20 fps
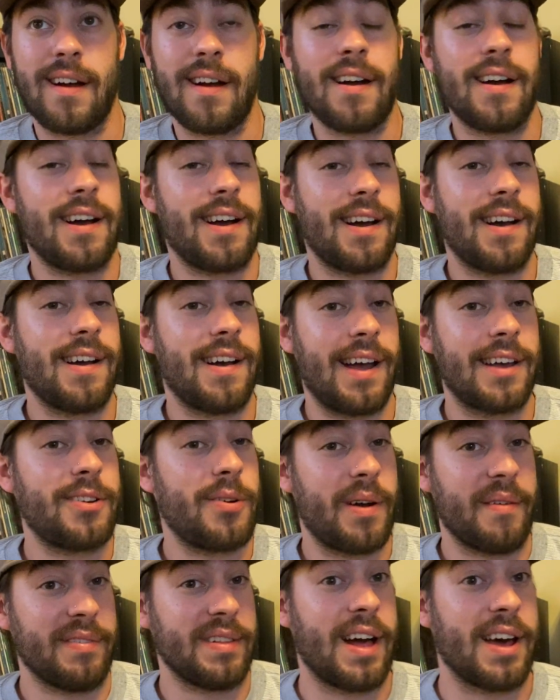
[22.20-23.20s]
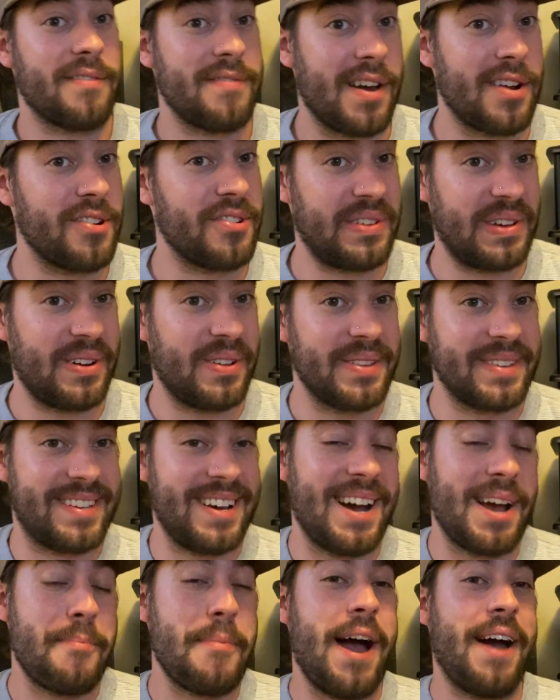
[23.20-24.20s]
I don't have a lot of energy all the
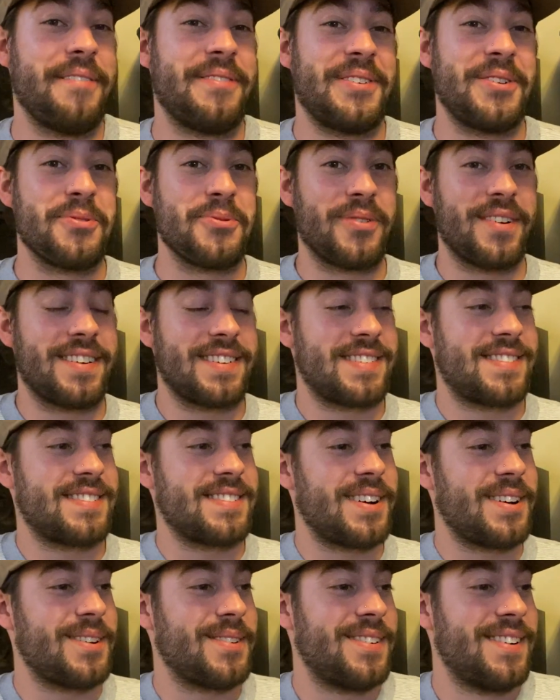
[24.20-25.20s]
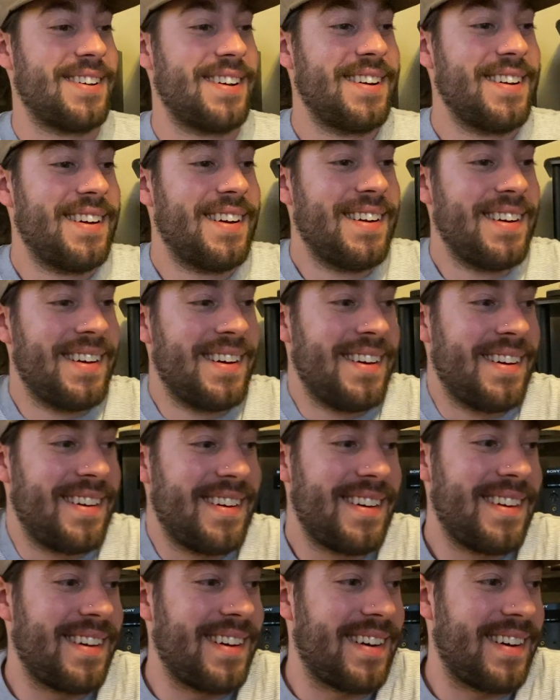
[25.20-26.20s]
time after work, so
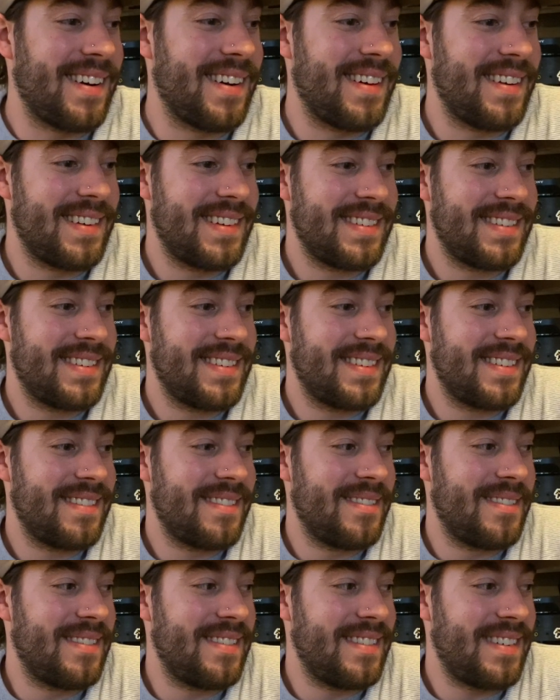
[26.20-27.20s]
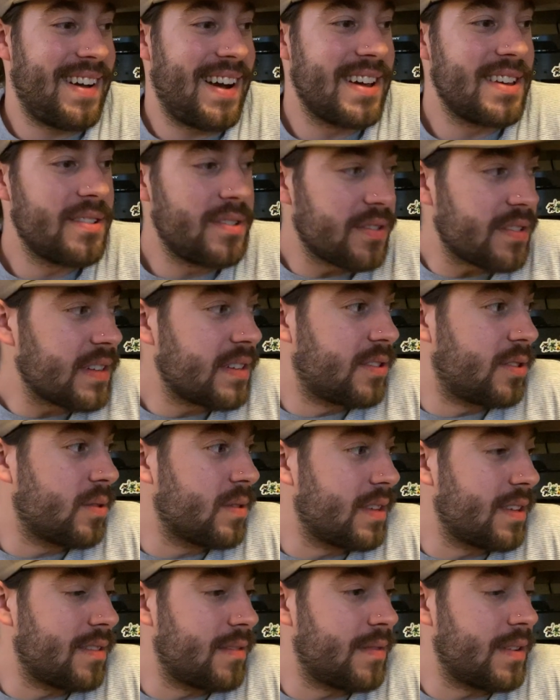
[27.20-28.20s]
uh, I usually do
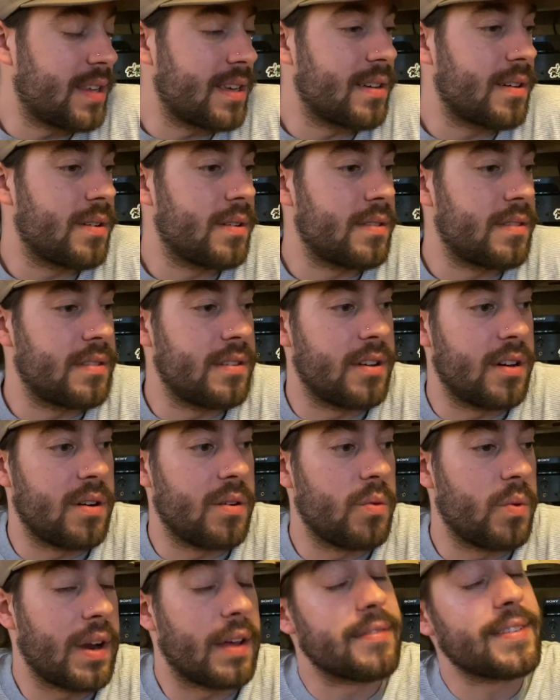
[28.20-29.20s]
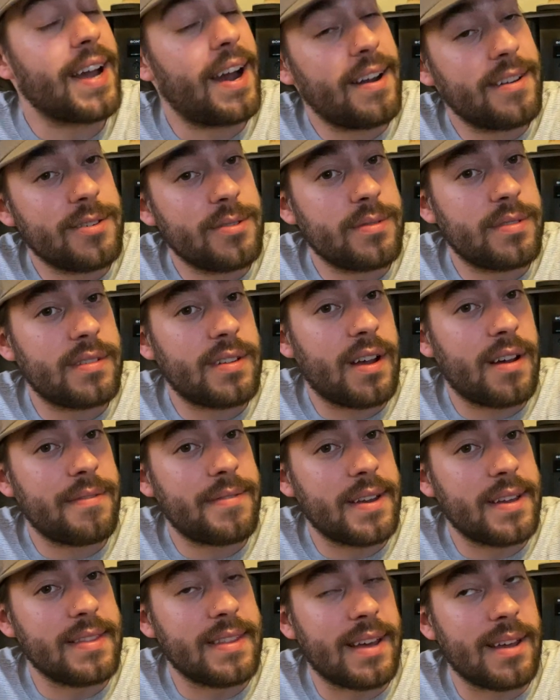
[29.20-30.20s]
these videos, when I've got new stuff
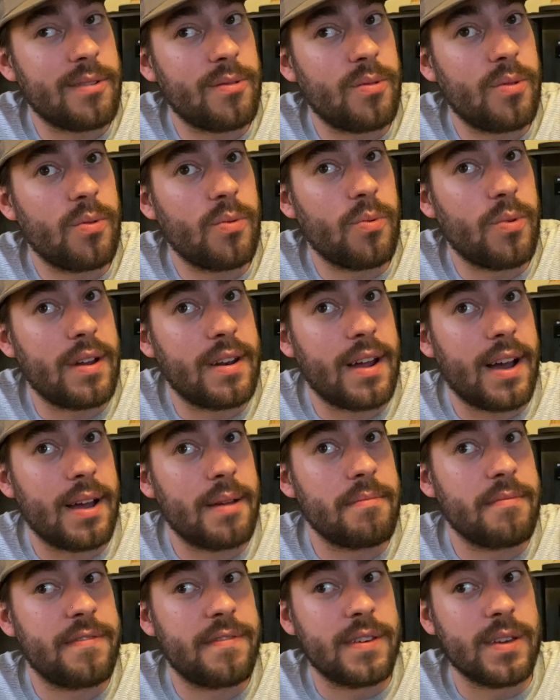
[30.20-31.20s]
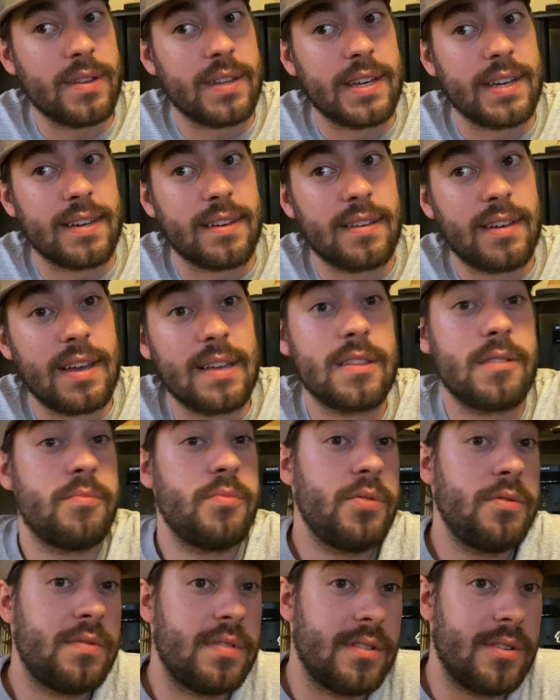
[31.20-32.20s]
and then when I'm feeling in the
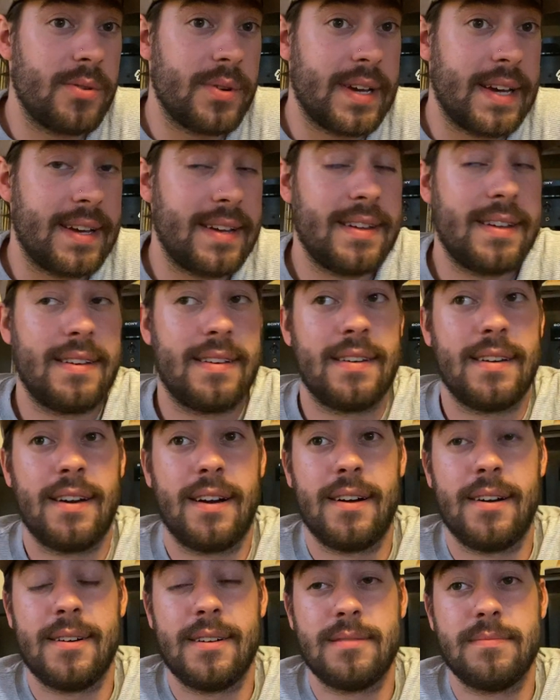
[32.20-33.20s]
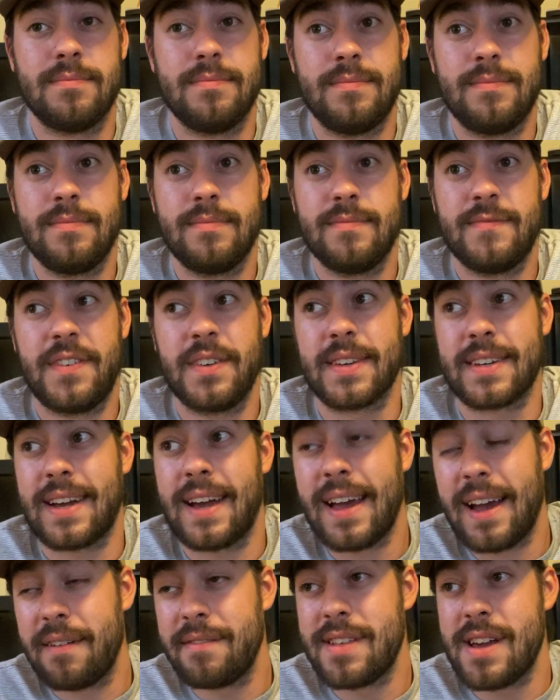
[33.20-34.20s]
mood to do it. Feel like I
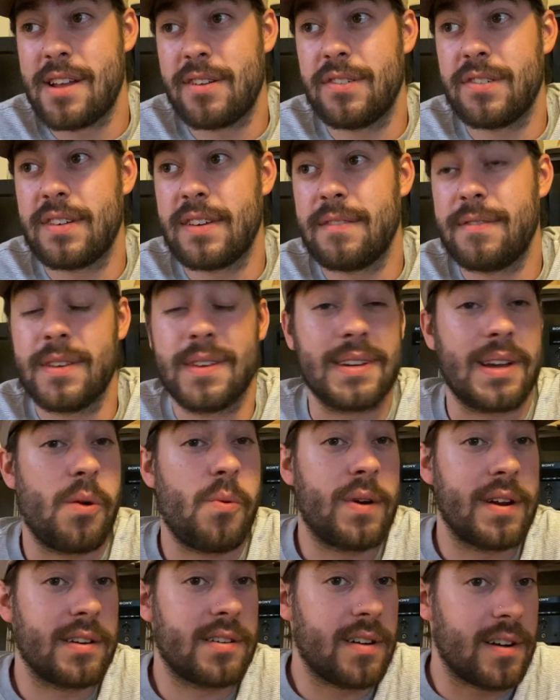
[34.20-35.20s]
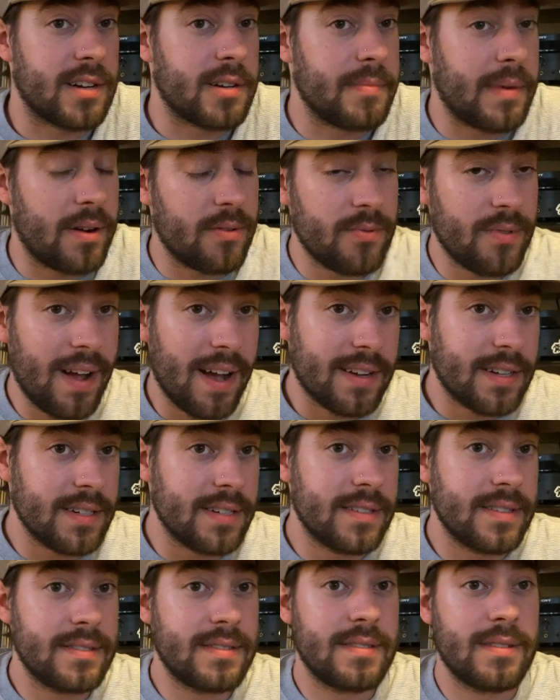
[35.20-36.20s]
have the energy, feel like I want to talk about
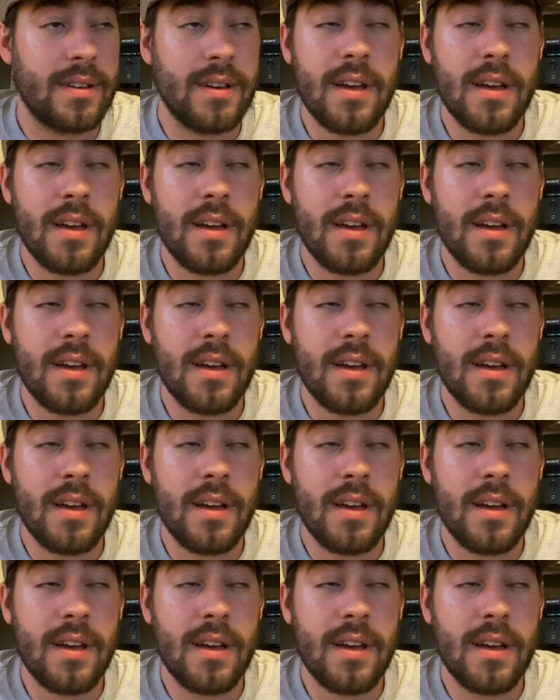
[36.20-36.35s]
records,